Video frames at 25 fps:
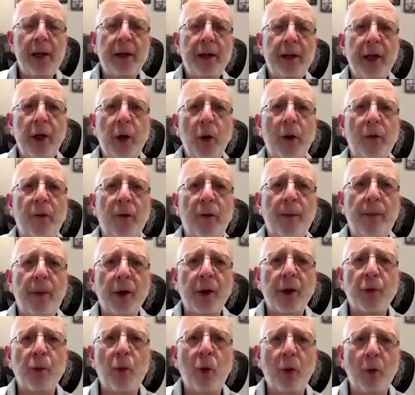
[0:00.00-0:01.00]
then you have a
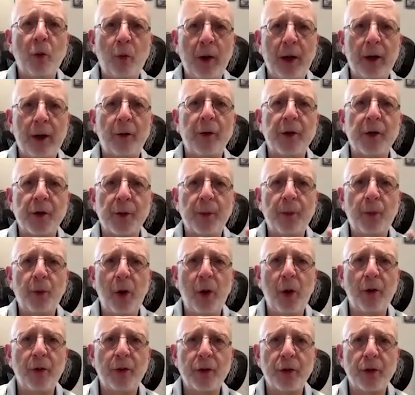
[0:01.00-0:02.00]
much more rigorous
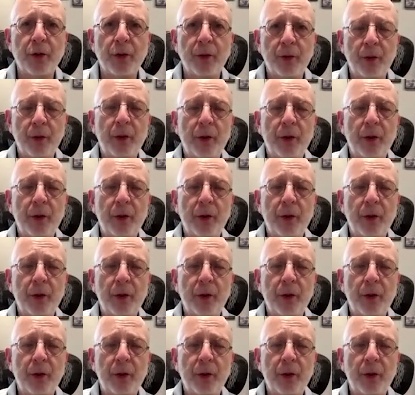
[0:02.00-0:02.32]
approach